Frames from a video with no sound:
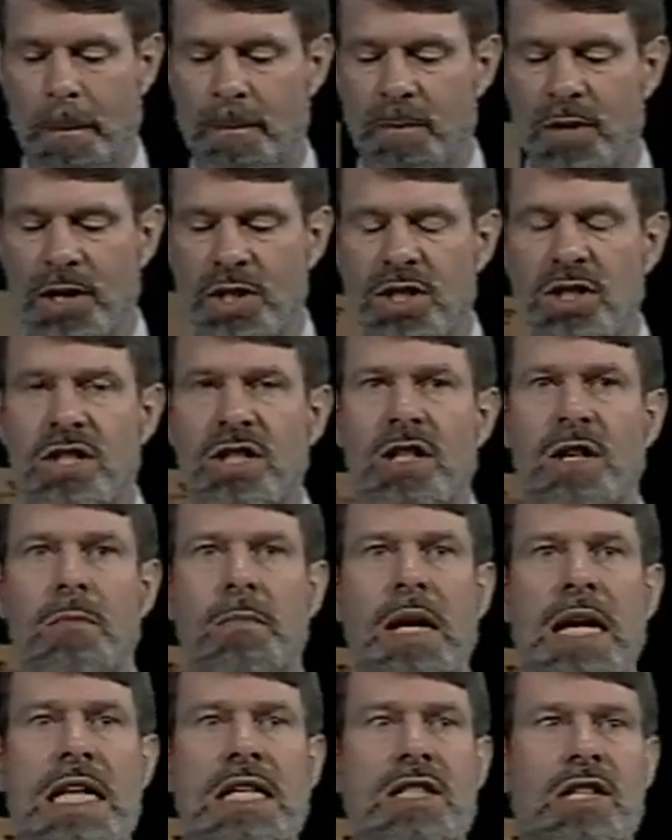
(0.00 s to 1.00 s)
This is an
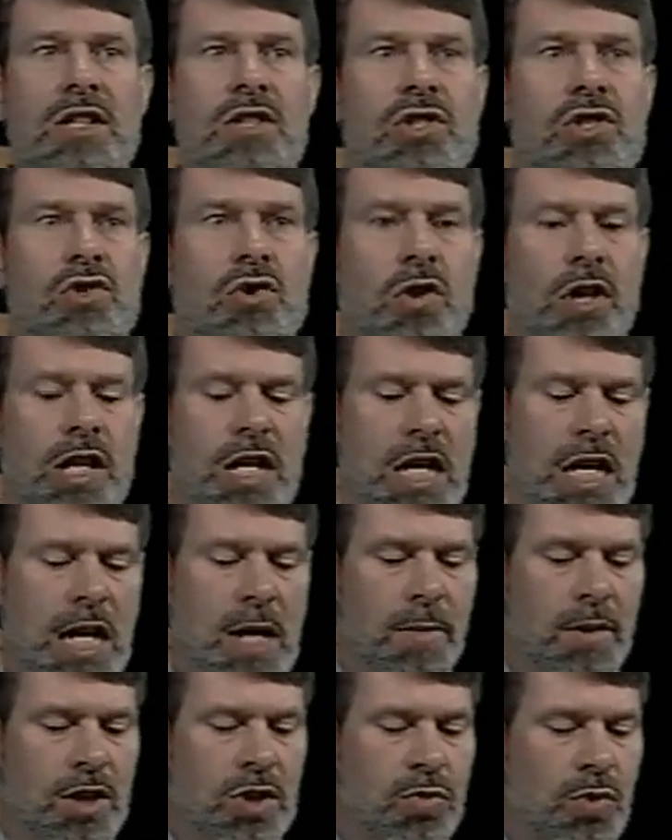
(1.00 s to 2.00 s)
amazing story,
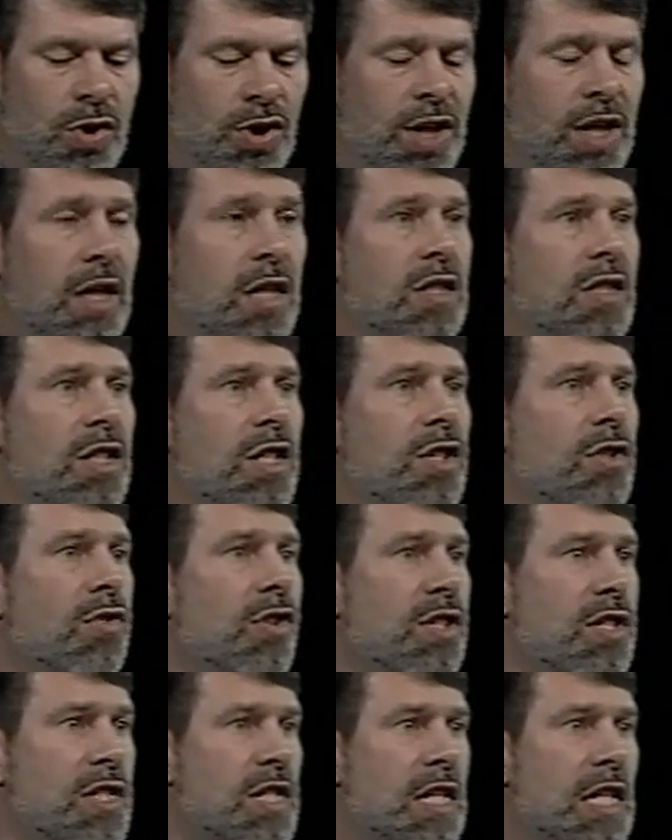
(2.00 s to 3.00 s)
but as we're going to continue
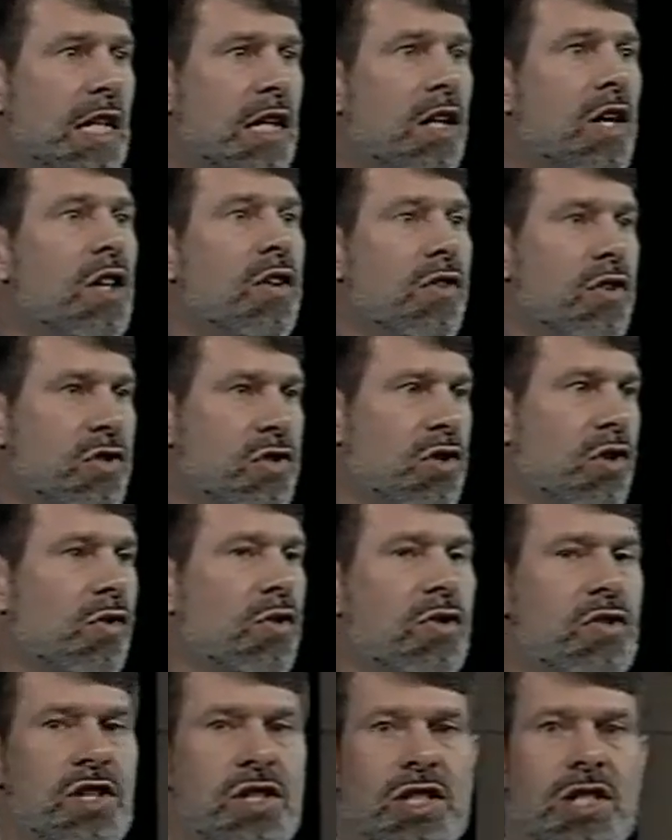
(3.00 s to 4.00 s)
to see, the
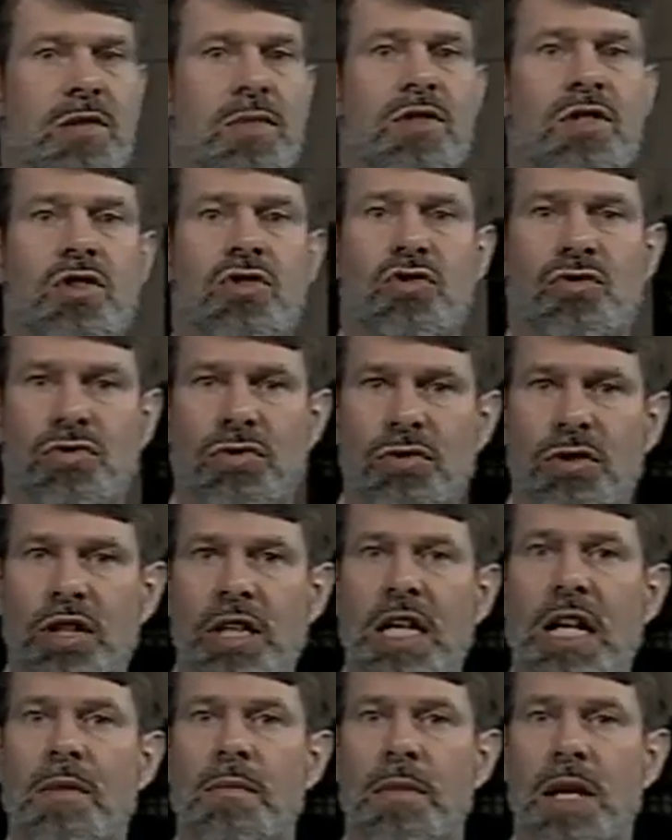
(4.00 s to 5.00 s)
solar system is a
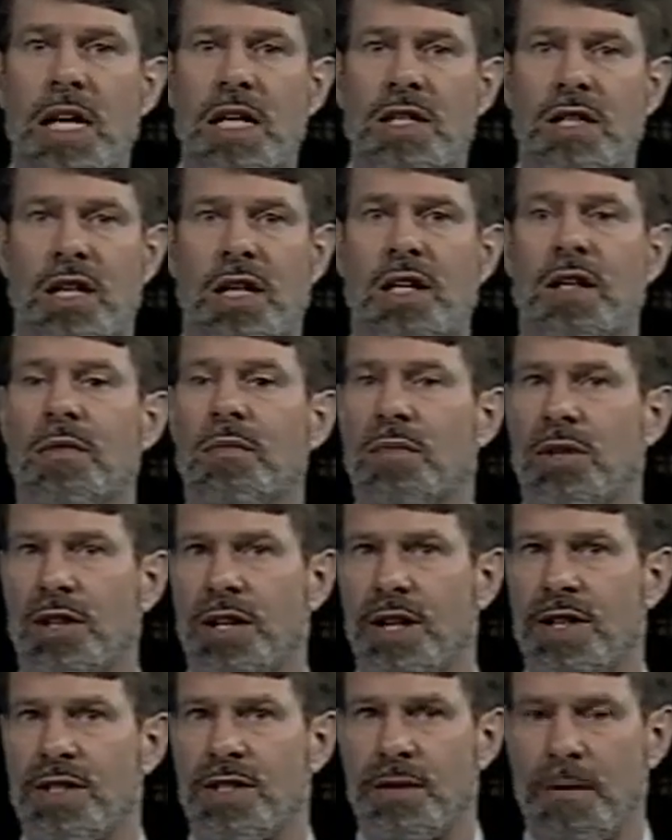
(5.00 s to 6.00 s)
truly amazing
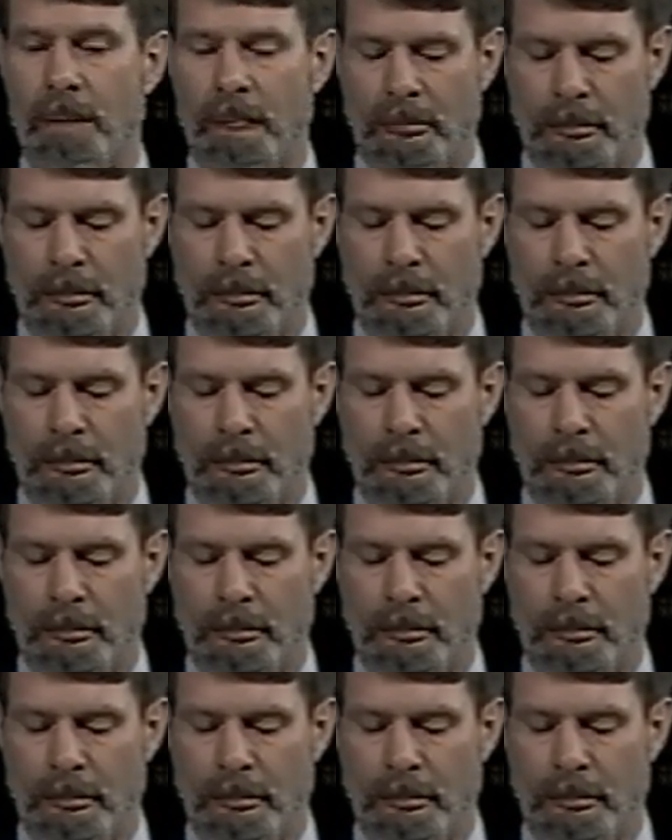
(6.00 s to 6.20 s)
place.